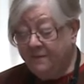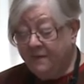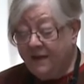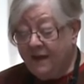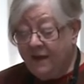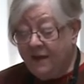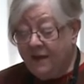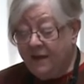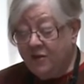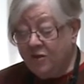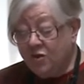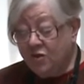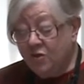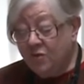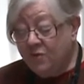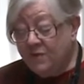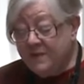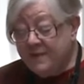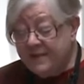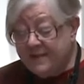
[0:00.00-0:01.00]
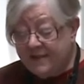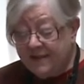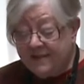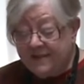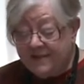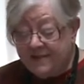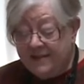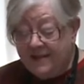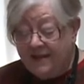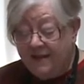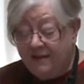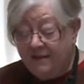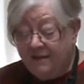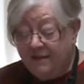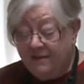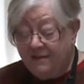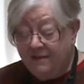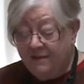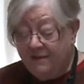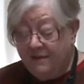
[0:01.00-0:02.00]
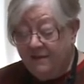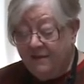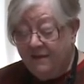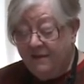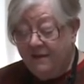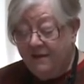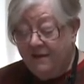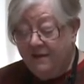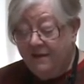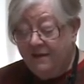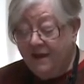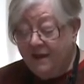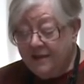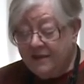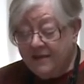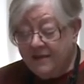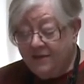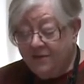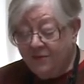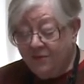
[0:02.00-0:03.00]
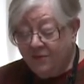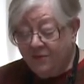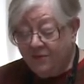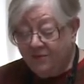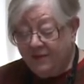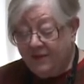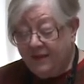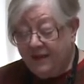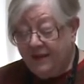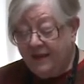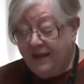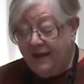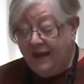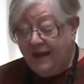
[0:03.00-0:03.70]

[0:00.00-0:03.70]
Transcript: And on June 16th, 1903,